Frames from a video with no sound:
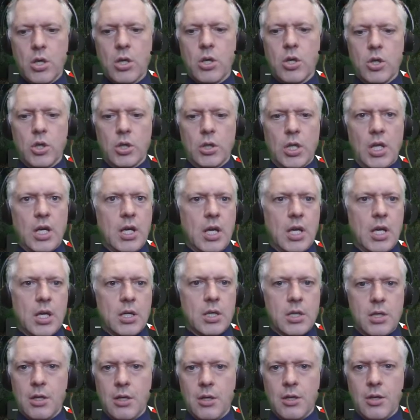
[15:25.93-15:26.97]
Good luck.
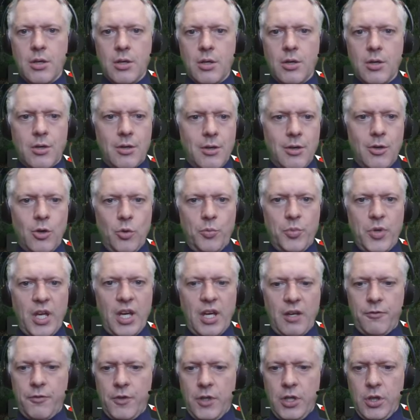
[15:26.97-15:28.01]
Hope you
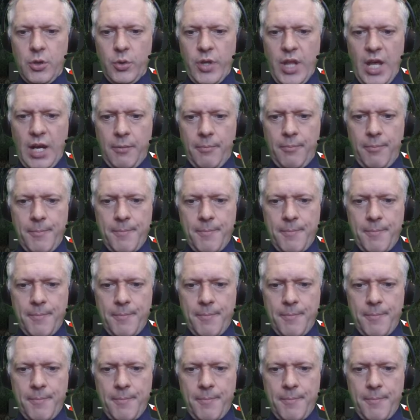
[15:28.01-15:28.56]
had fun doing that.